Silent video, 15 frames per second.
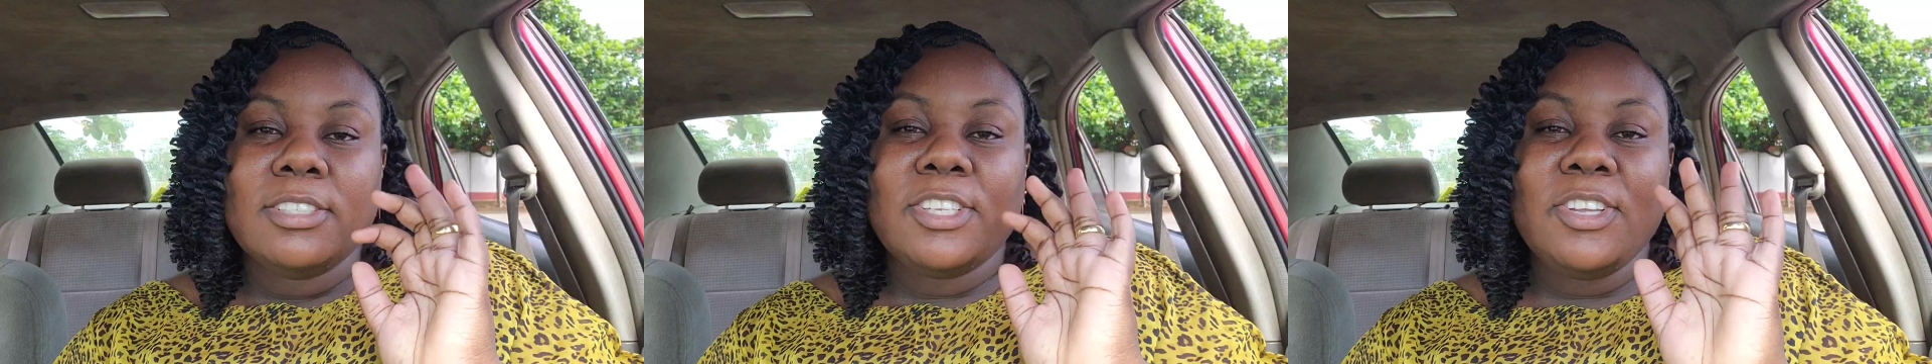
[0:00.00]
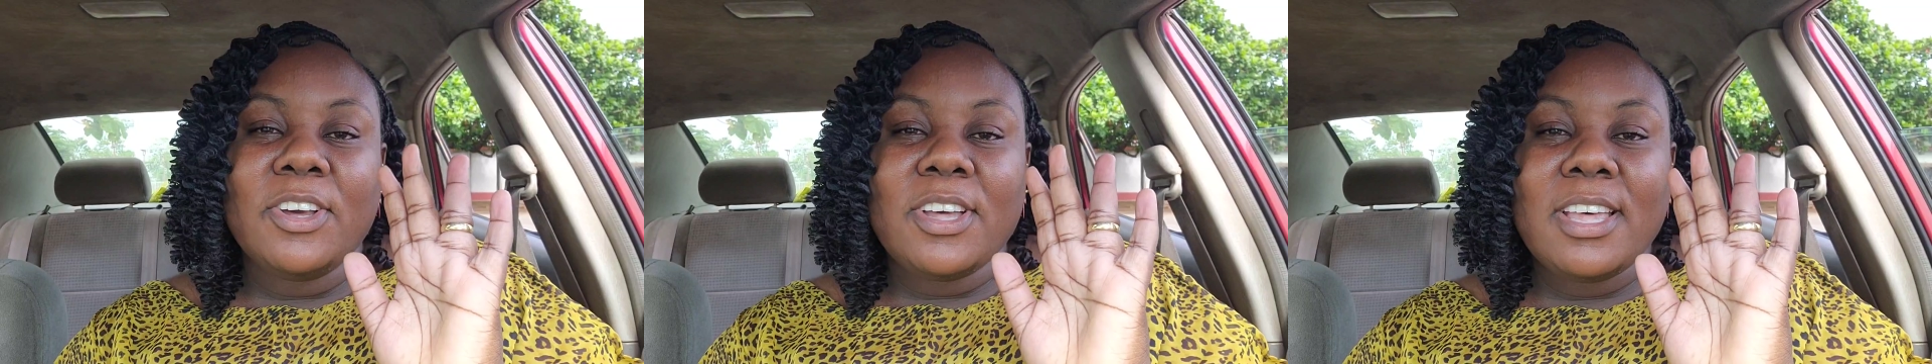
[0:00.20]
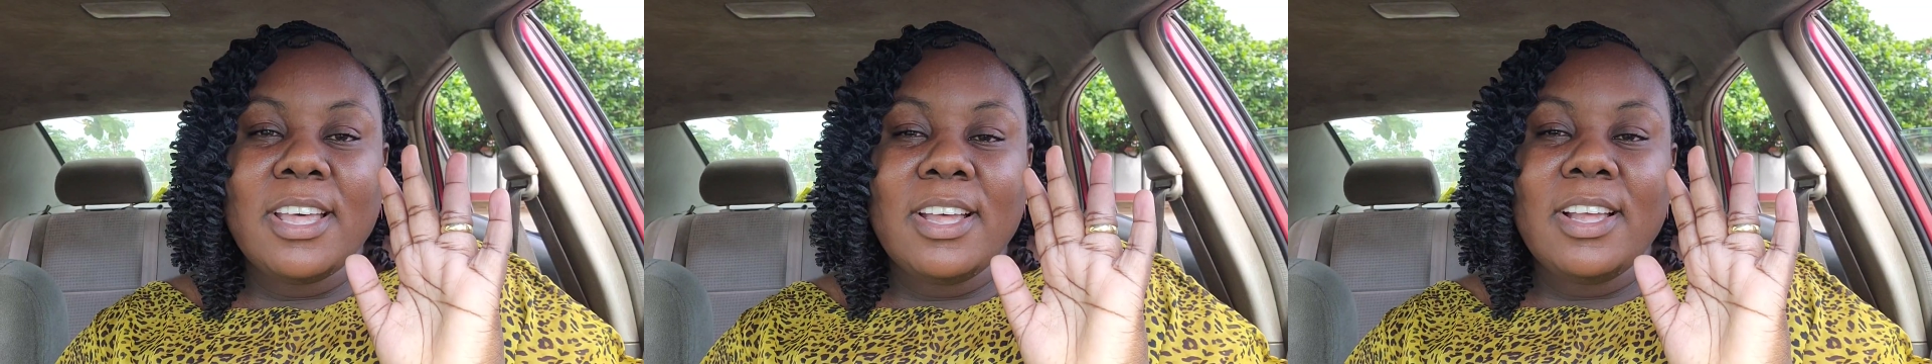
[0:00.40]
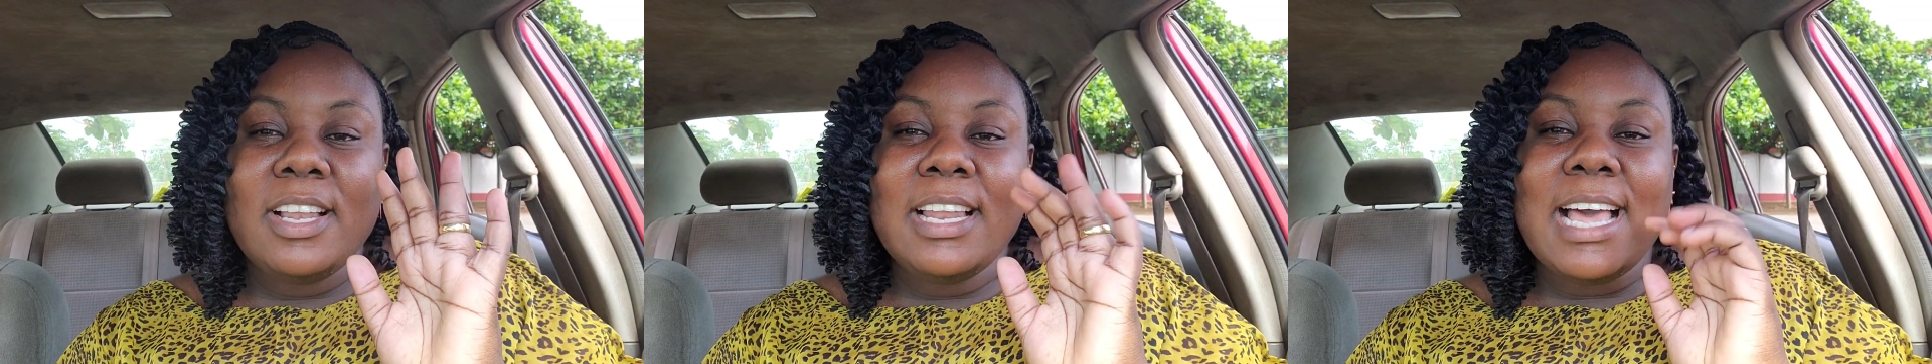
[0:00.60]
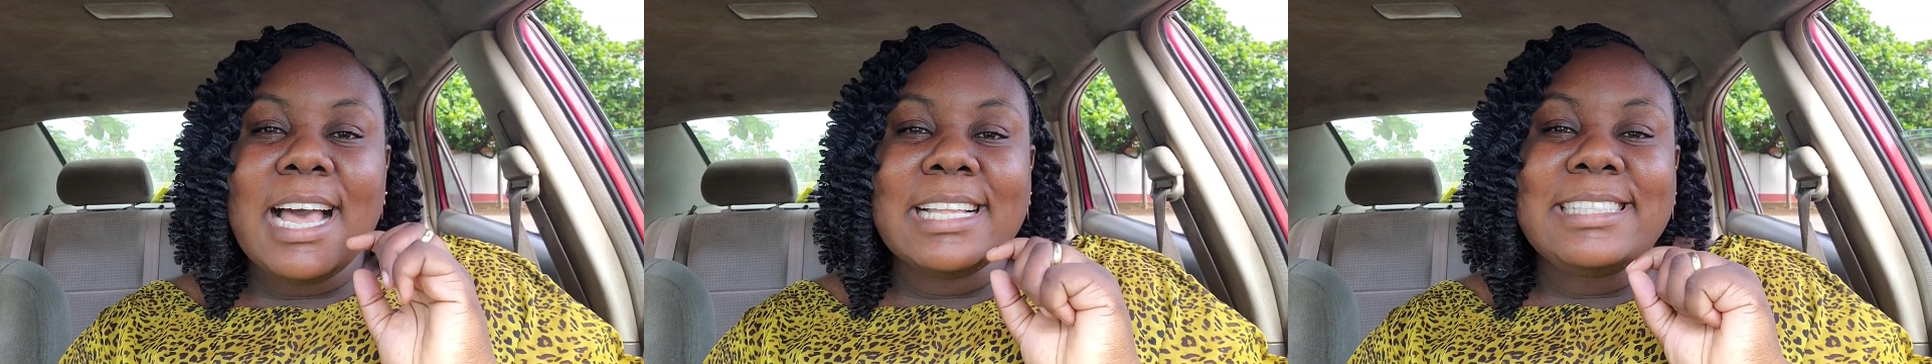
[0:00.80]
So your
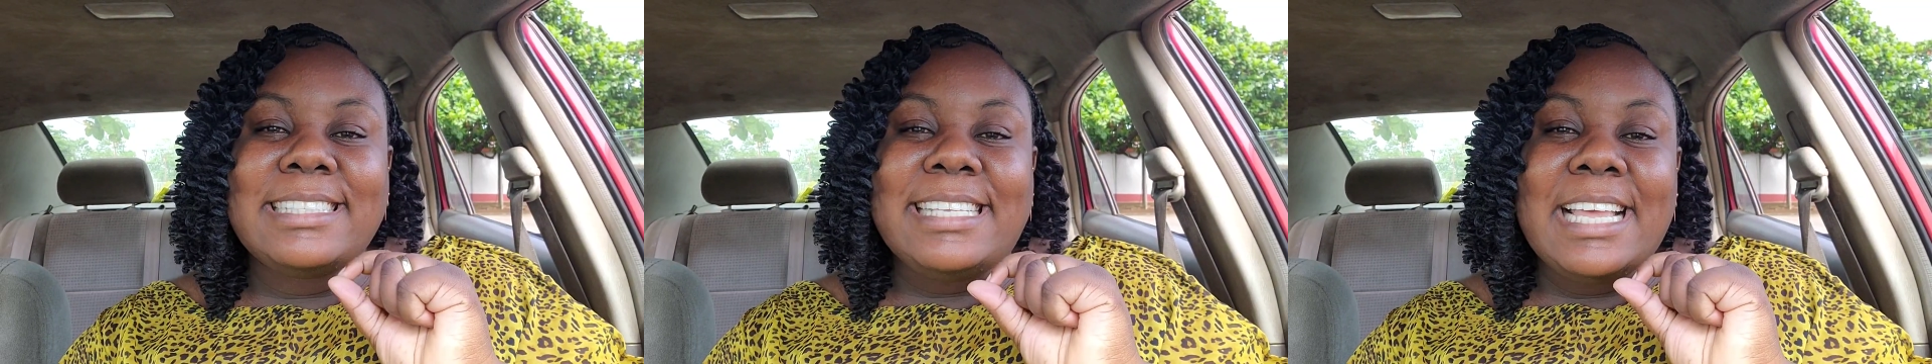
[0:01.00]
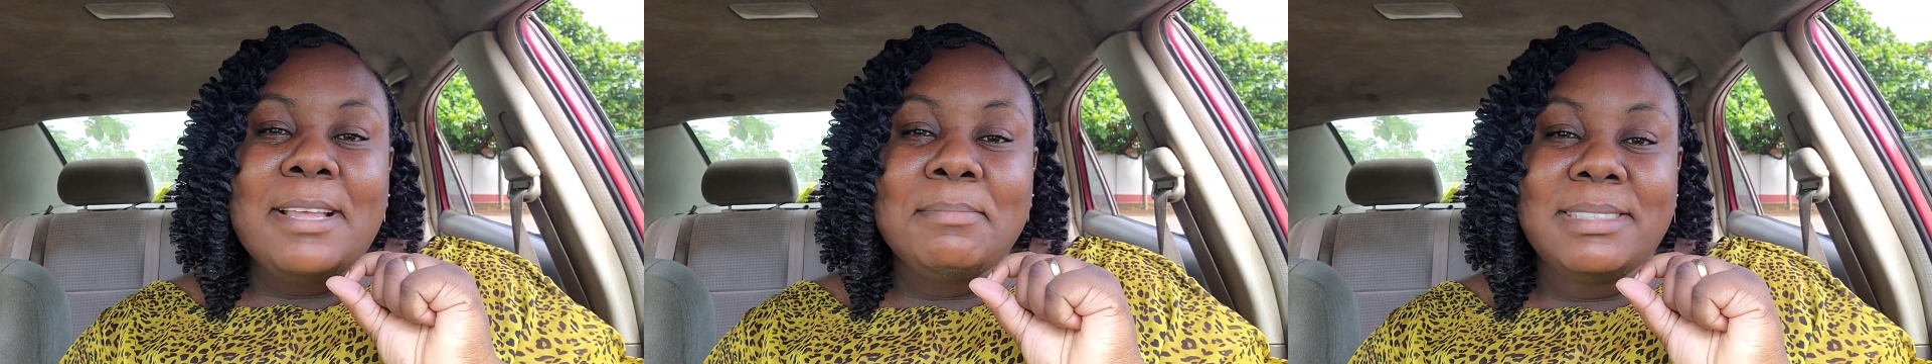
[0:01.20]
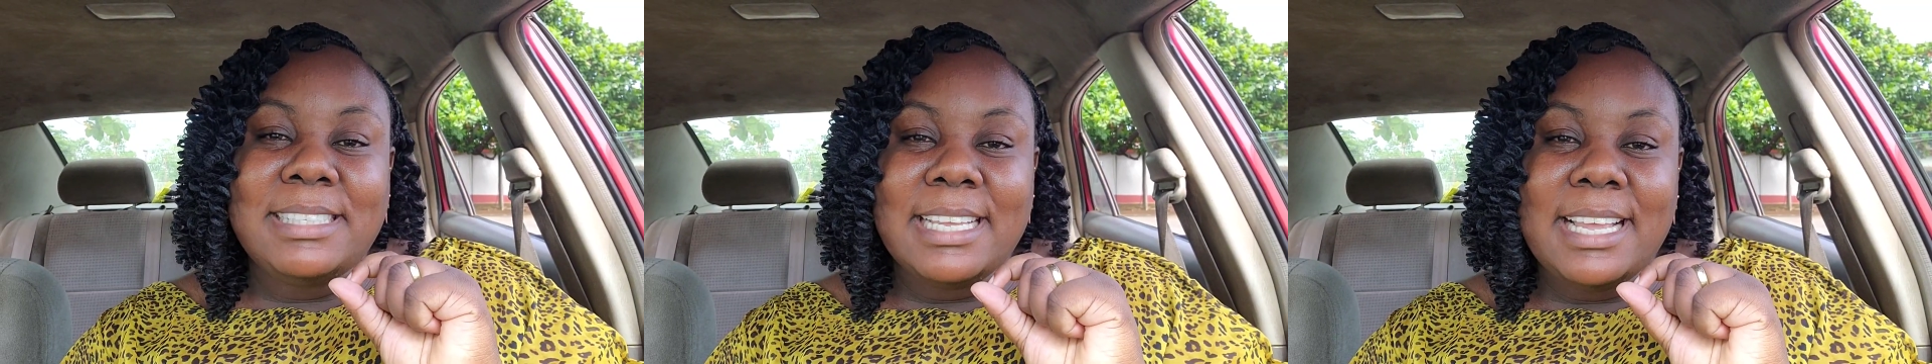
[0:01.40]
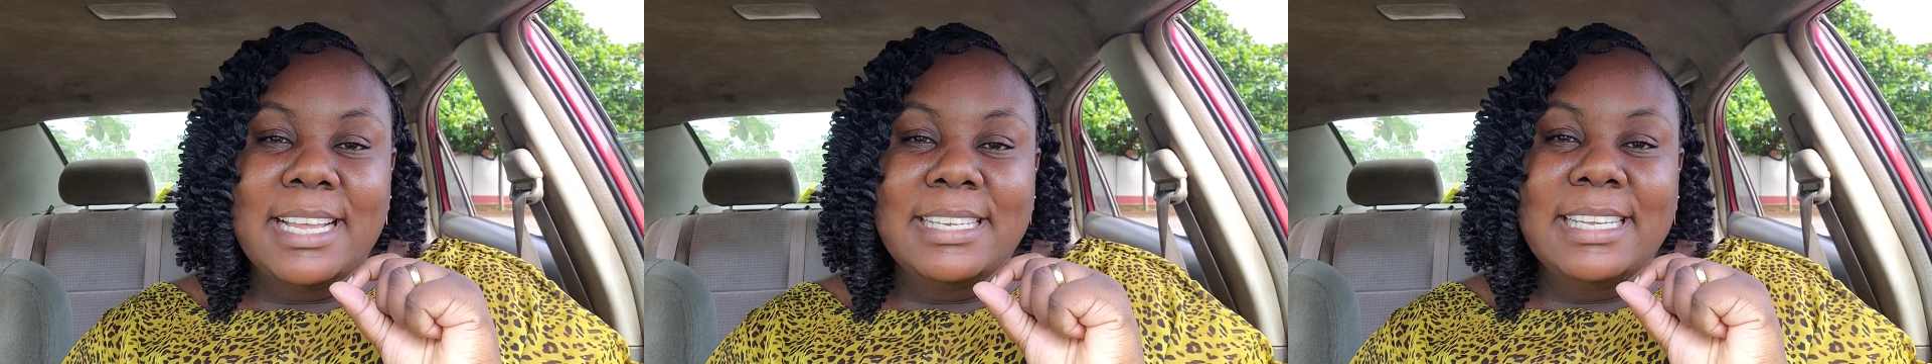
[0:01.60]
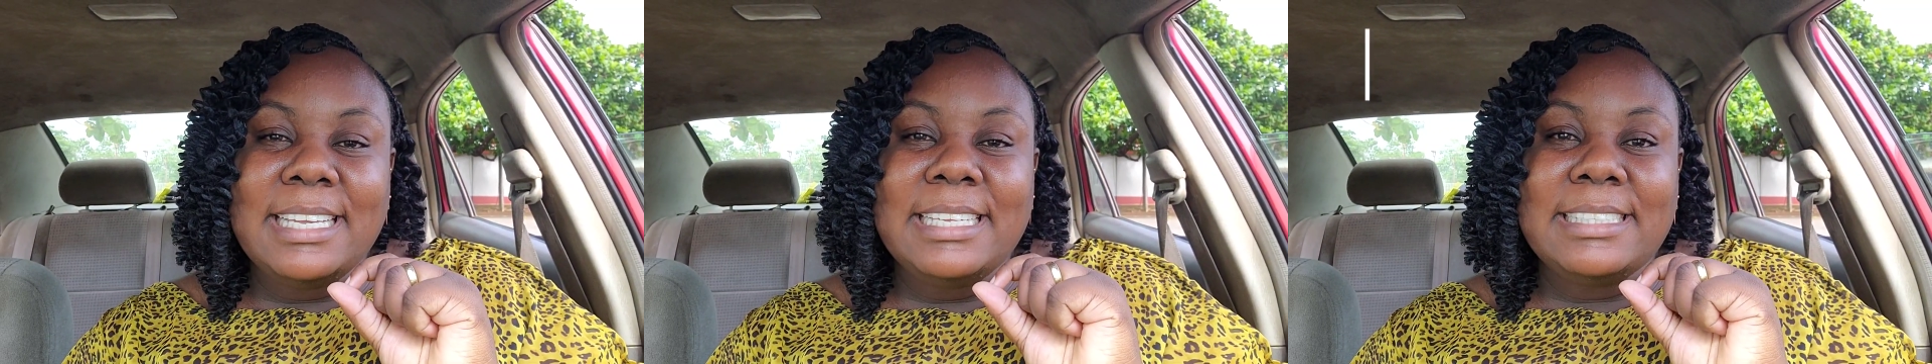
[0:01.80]
girl
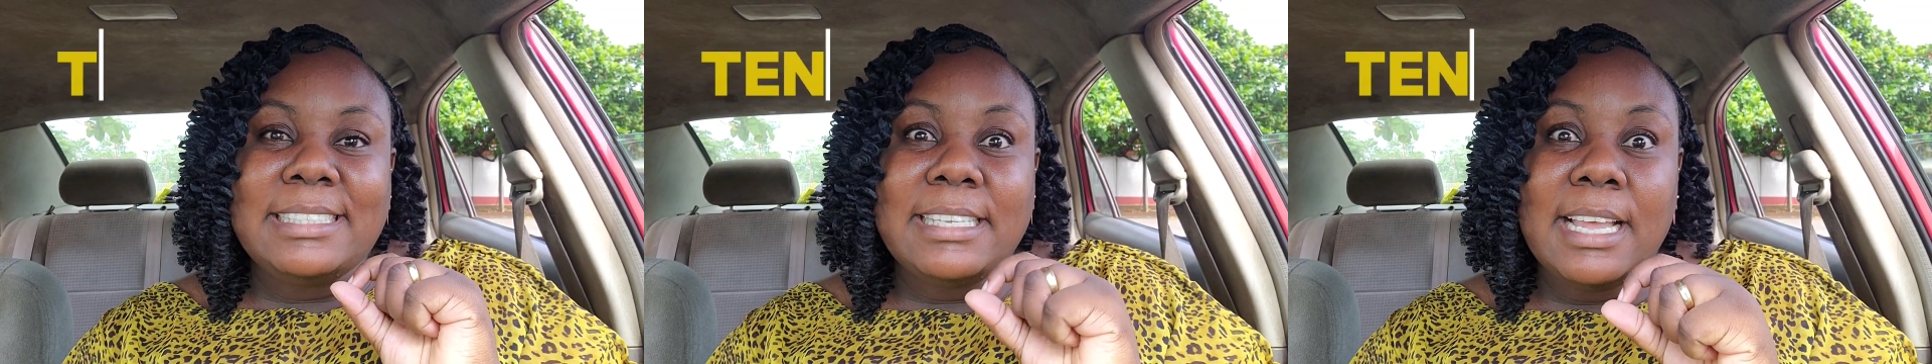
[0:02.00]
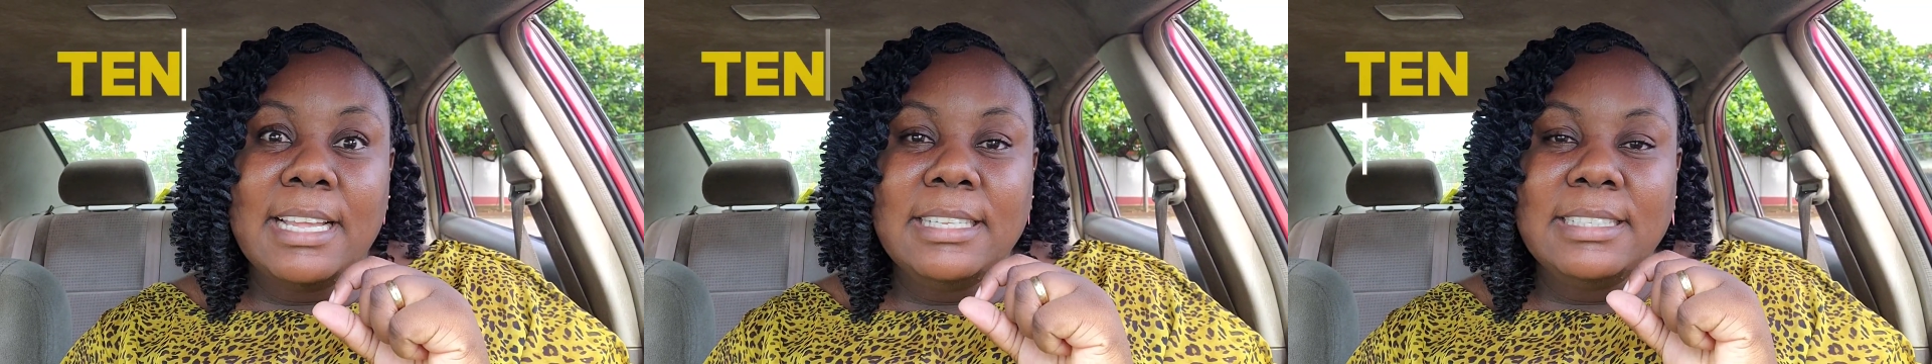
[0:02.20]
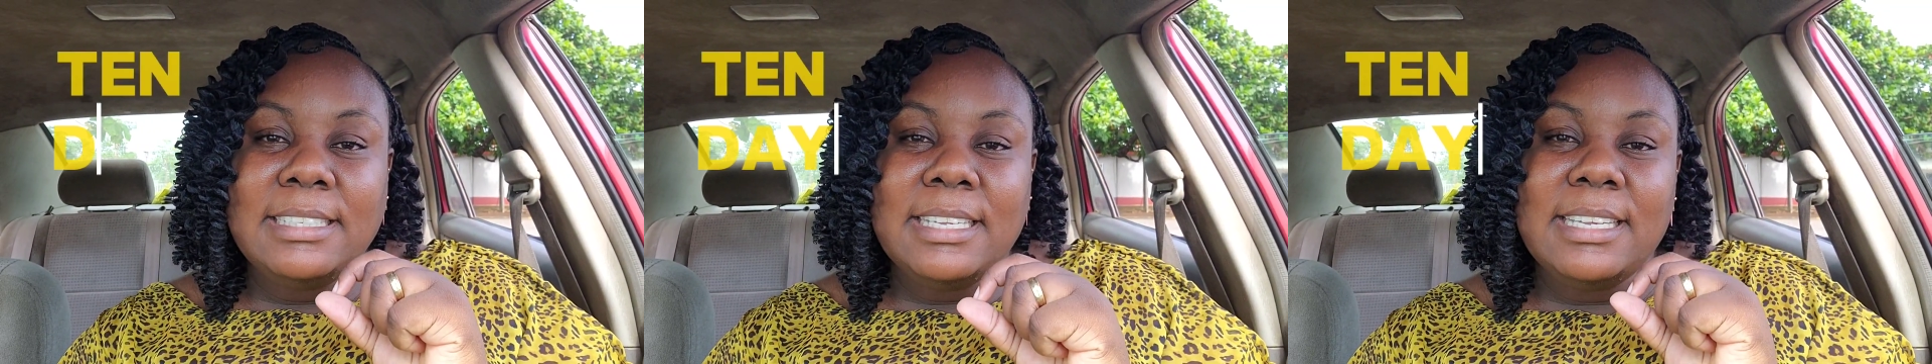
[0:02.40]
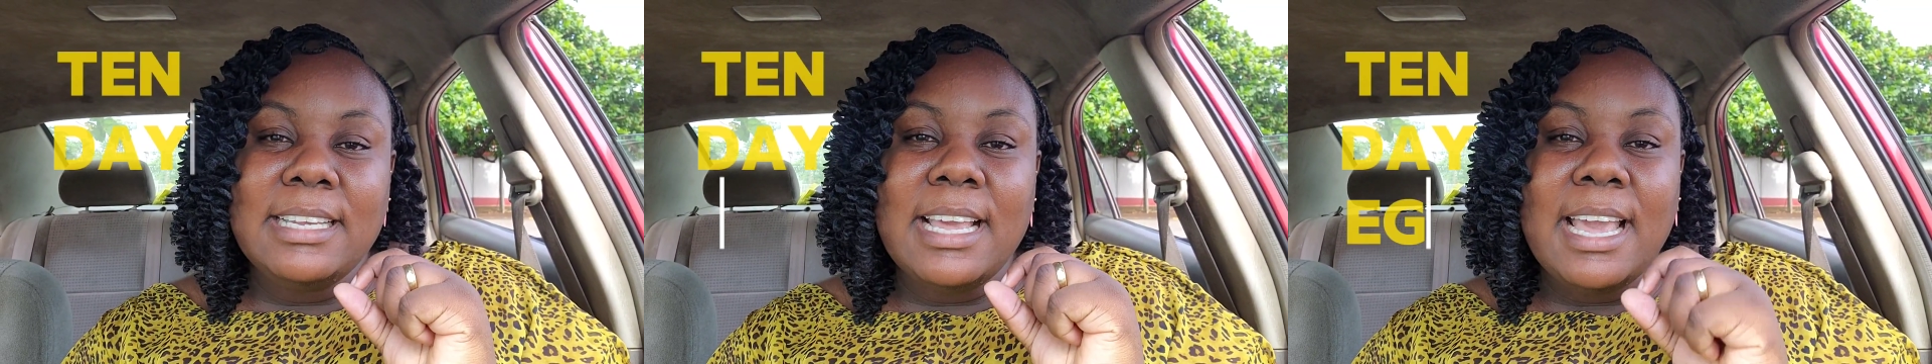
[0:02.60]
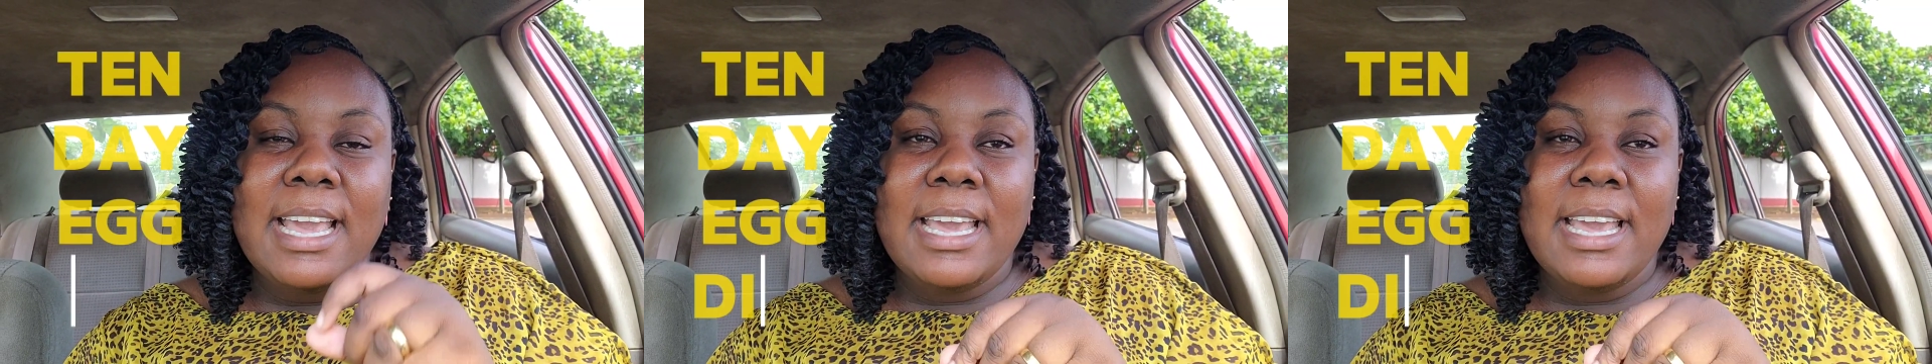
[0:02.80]
attempted a 10-day